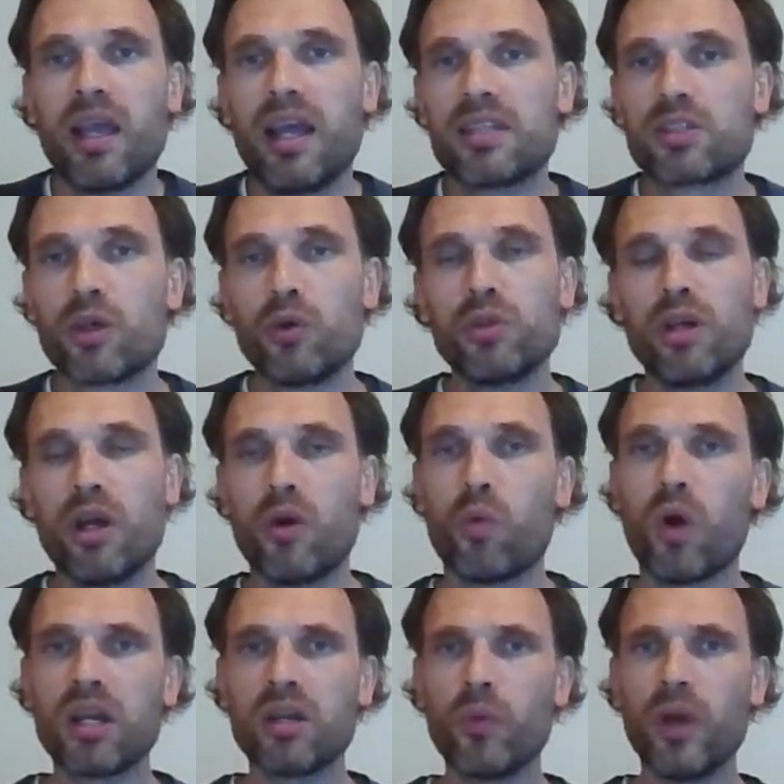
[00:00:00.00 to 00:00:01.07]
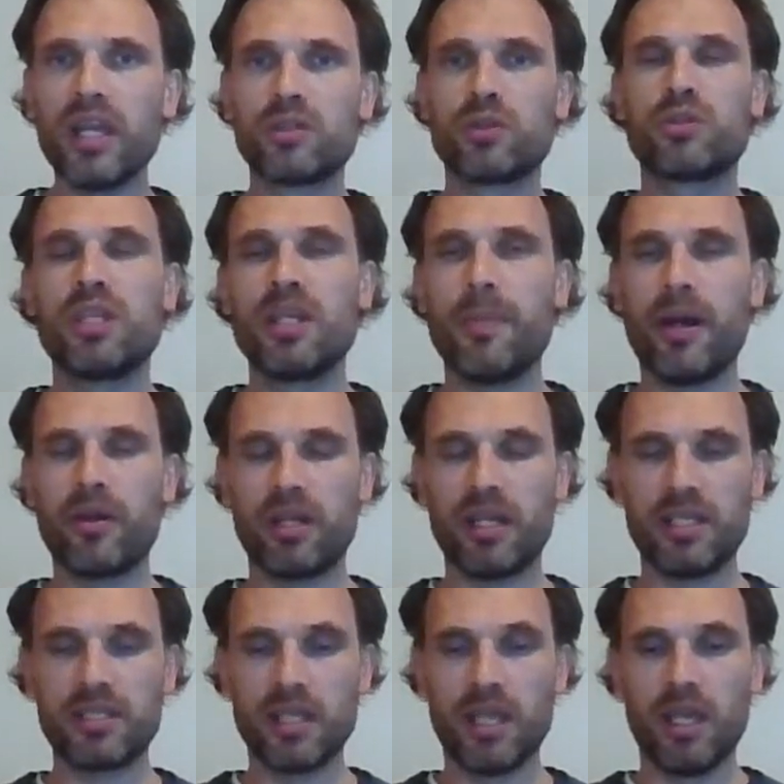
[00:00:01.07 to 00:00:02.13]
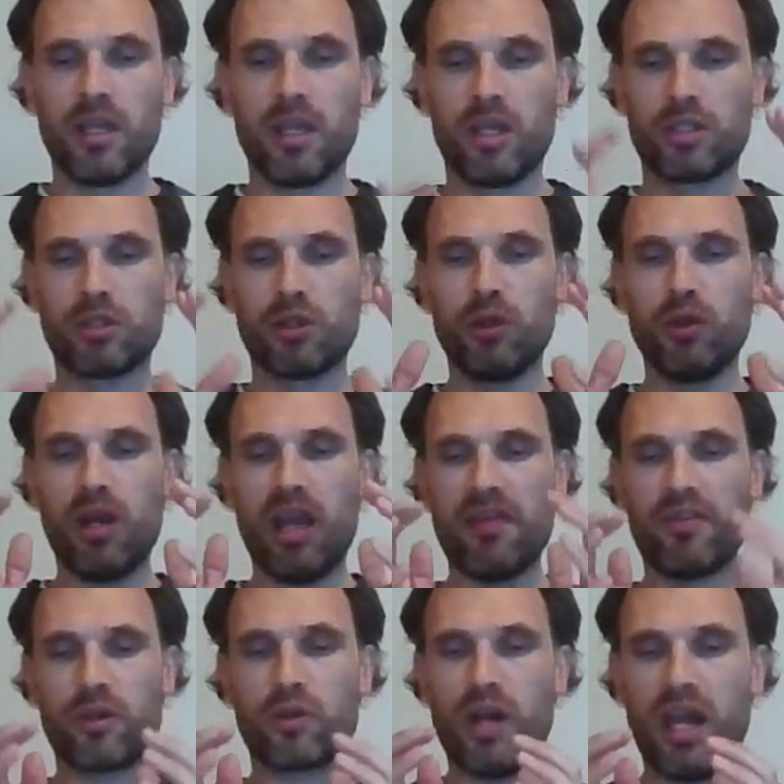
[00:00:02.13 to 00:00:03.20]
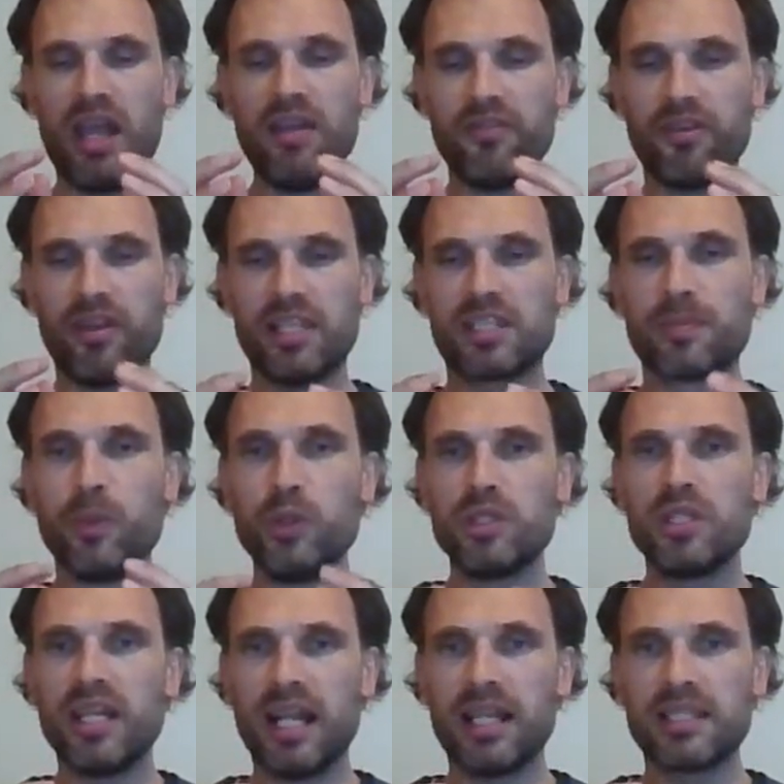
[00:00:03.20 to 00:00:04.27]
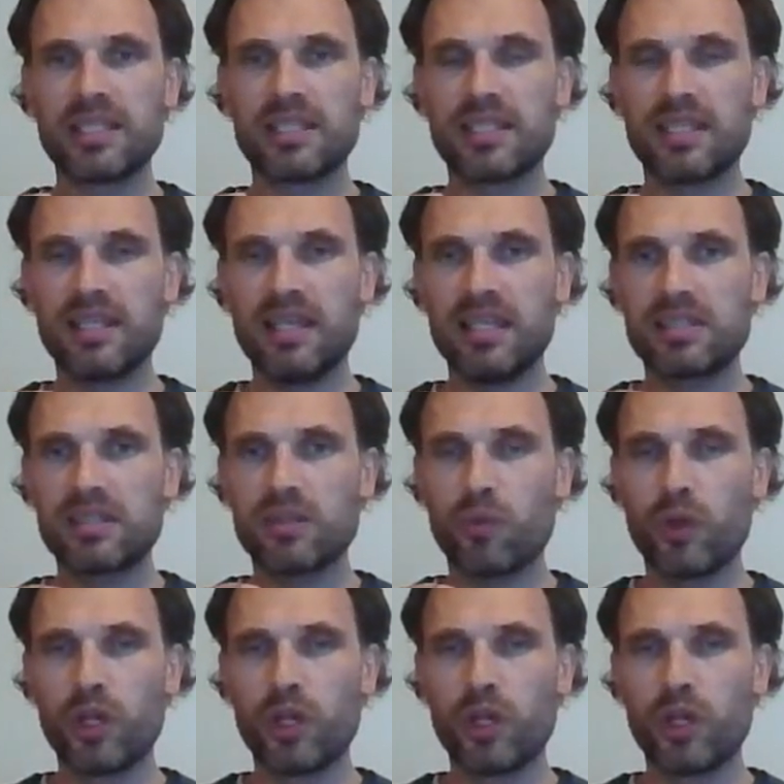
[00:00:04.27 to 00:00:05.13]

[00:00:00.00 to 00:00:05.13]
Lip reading: So one way to think about it is, so you have a graph, and smooth analysis is we're